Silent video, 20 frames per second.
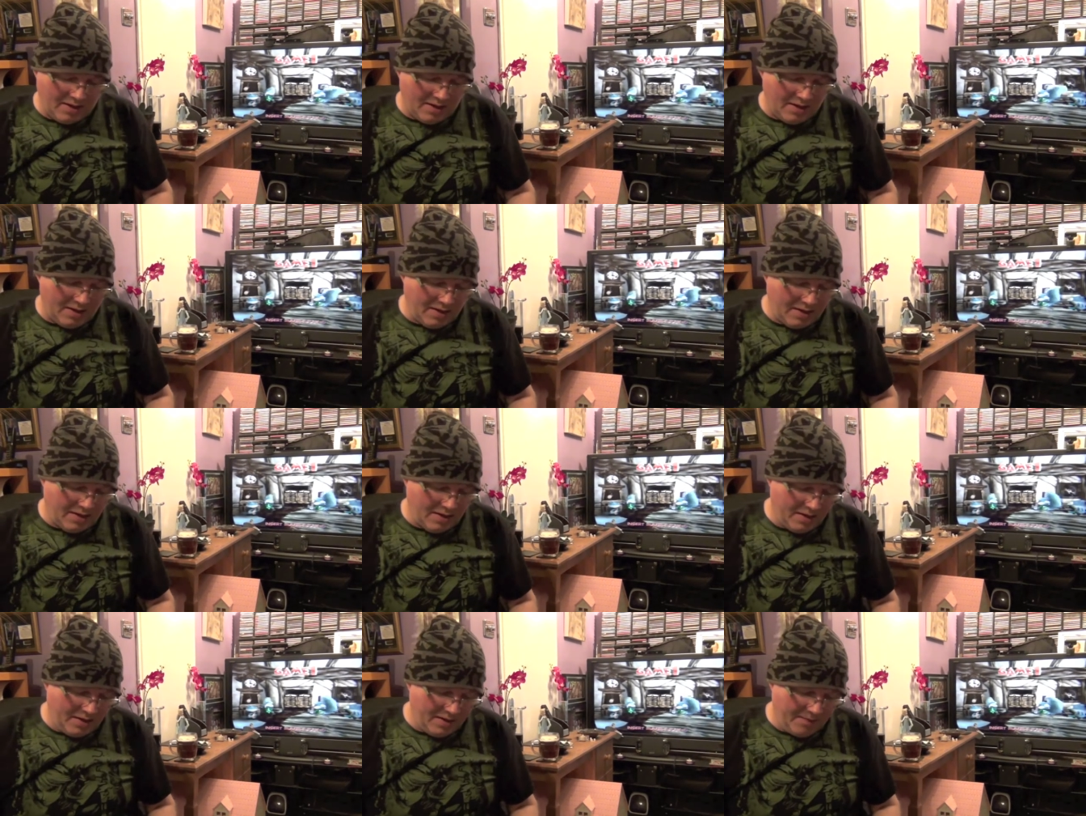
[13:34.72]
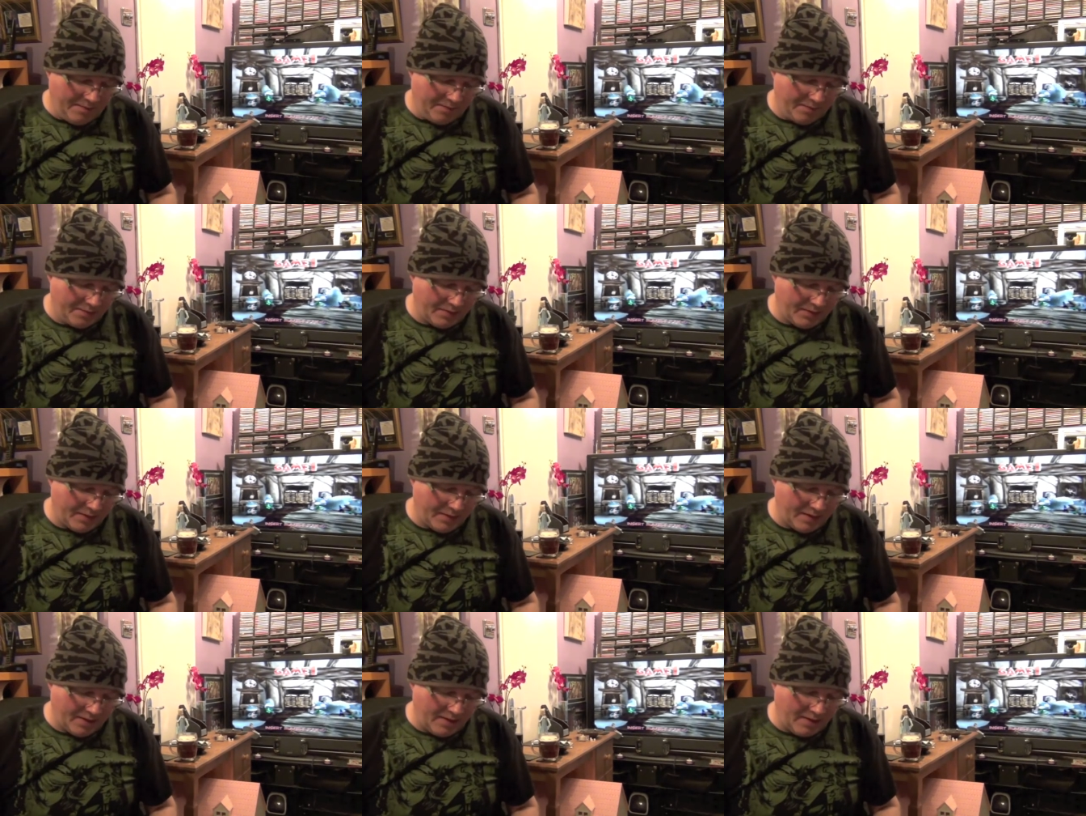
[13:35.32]

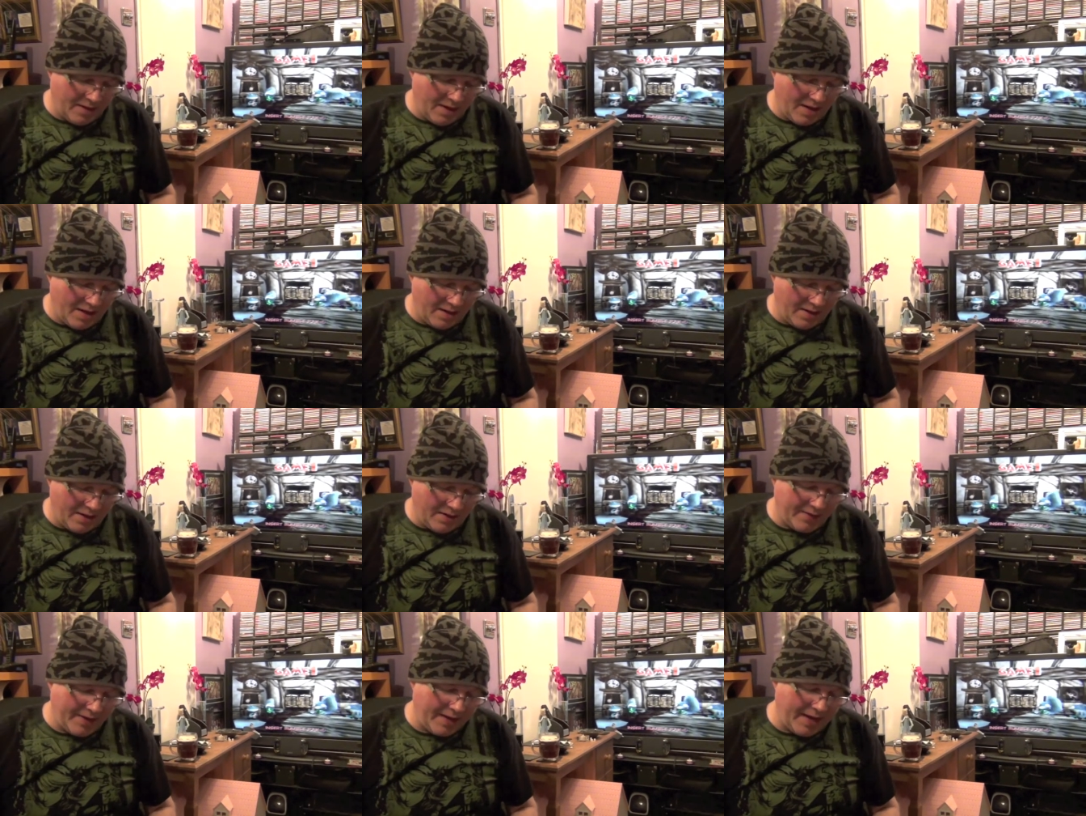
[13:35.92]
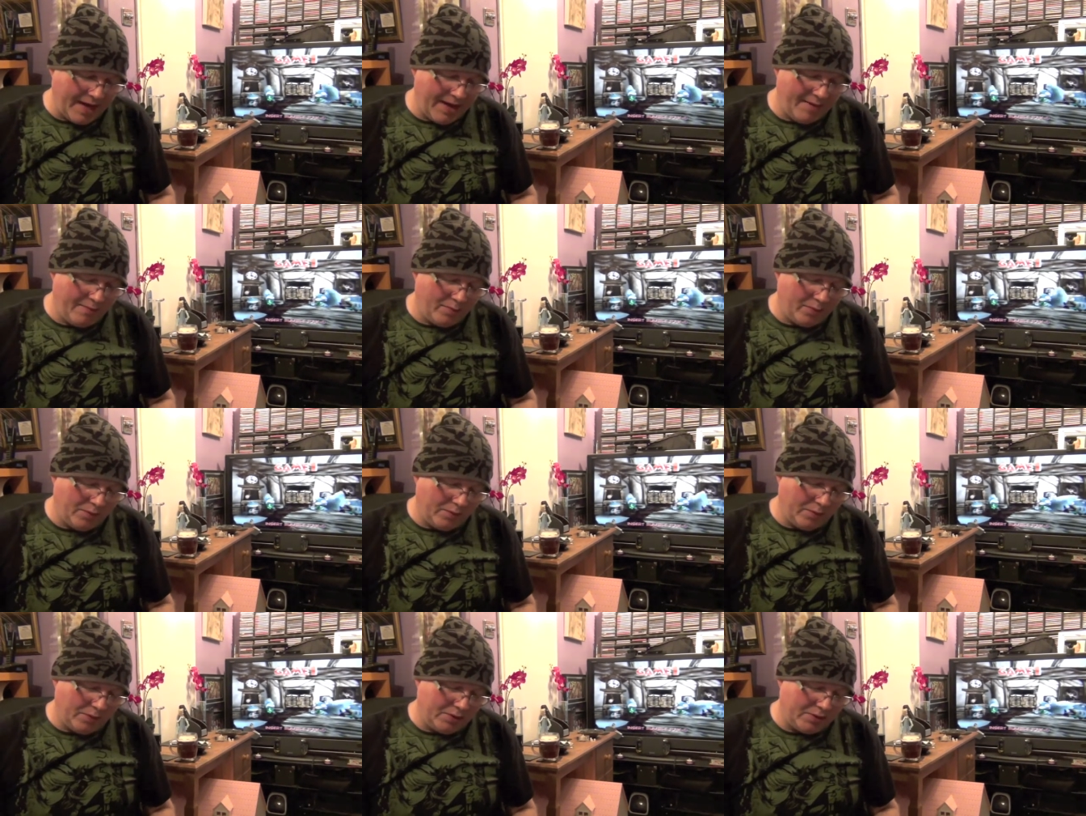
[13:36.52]
Another game
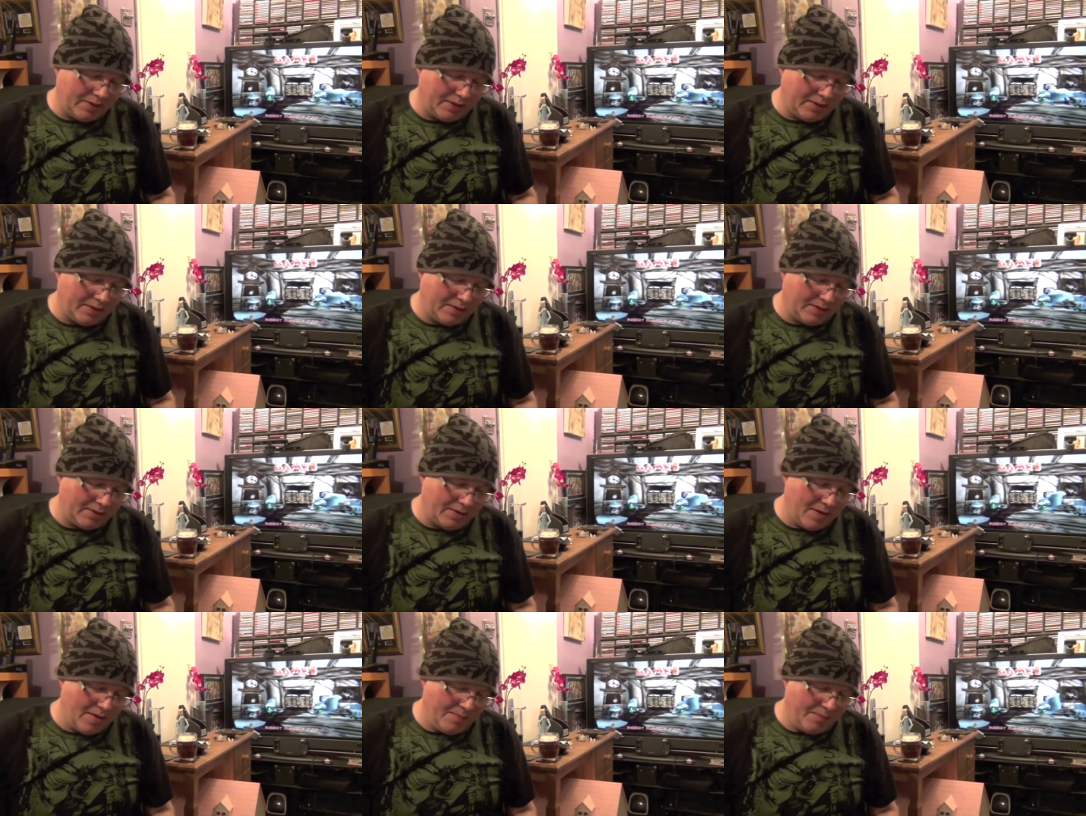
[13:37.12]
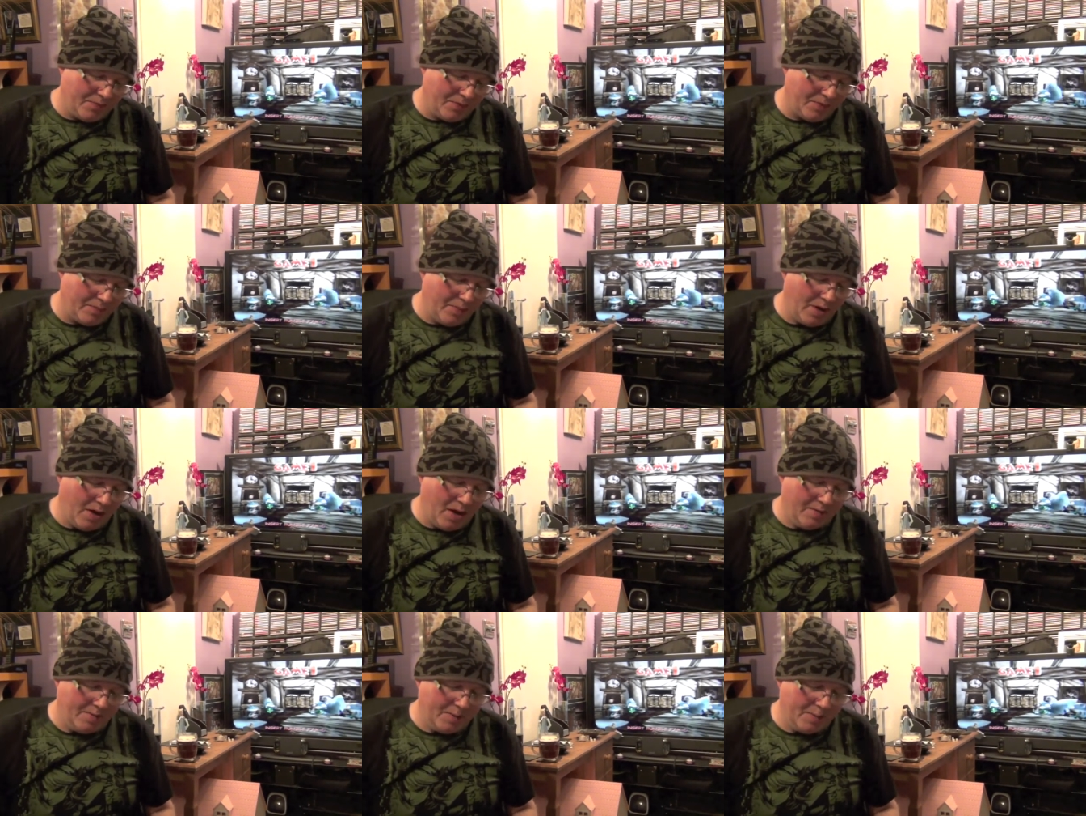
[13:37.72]
which is
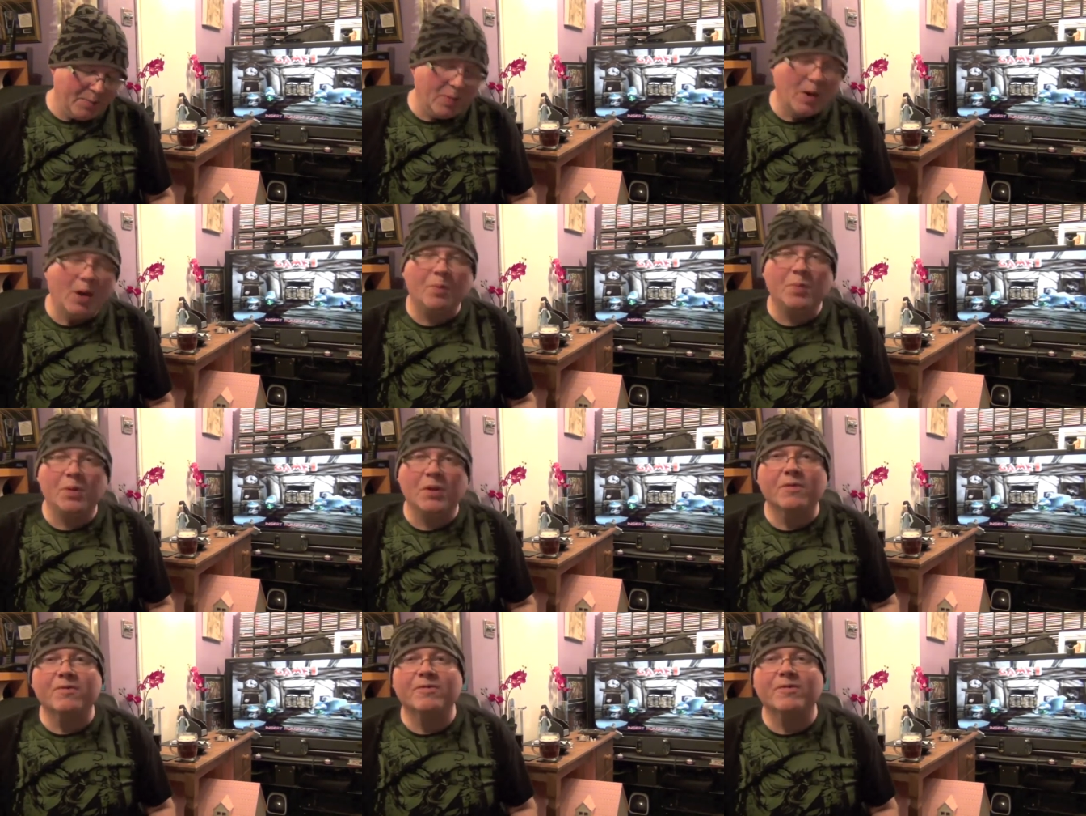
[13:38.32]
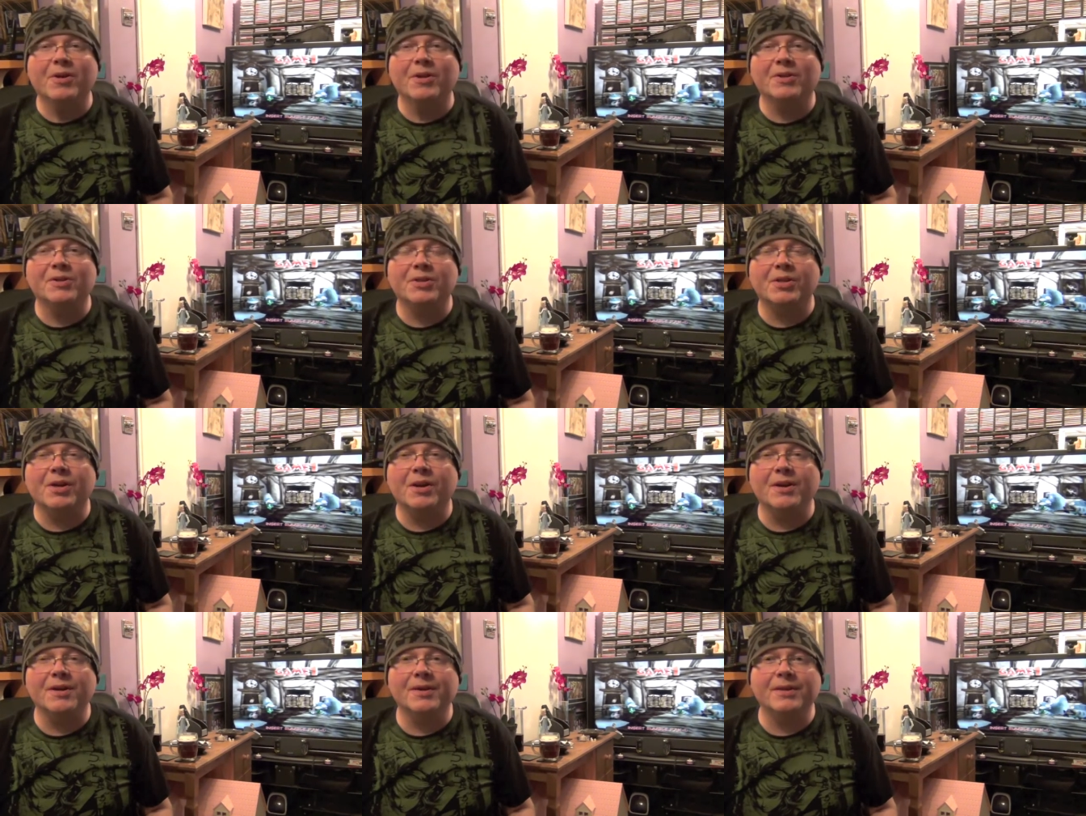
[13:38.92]
part of a popular
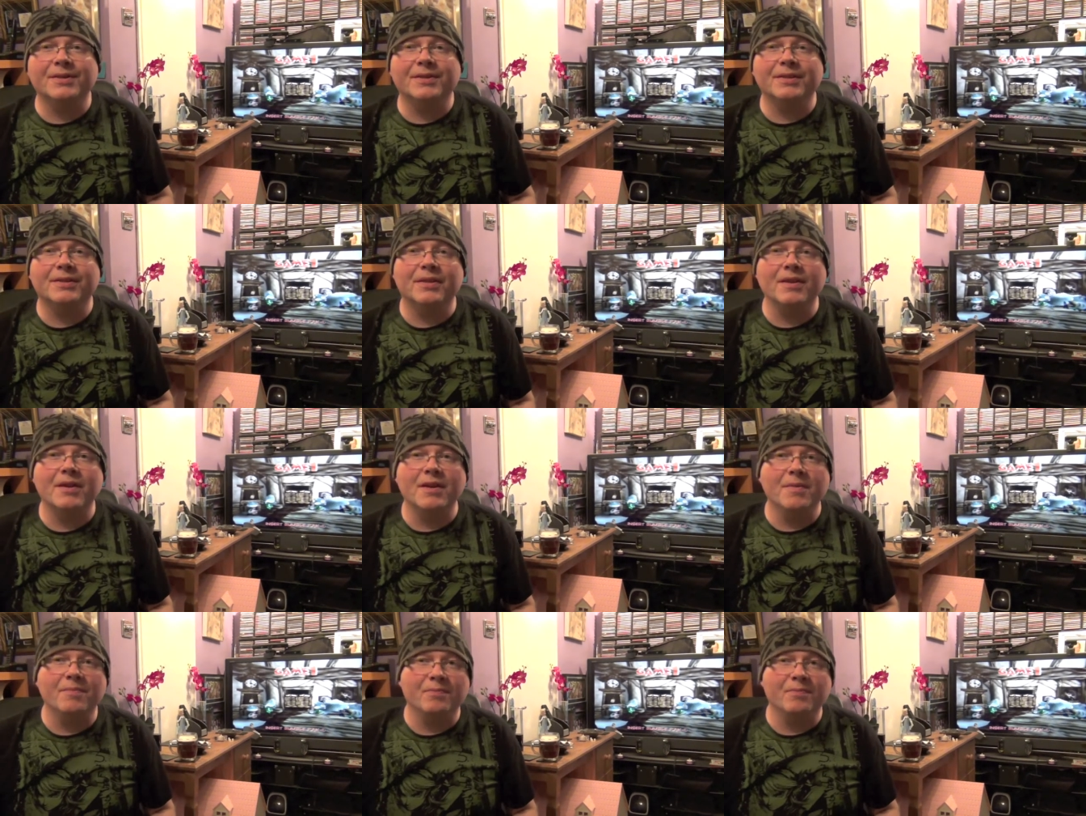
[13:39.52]
franchise.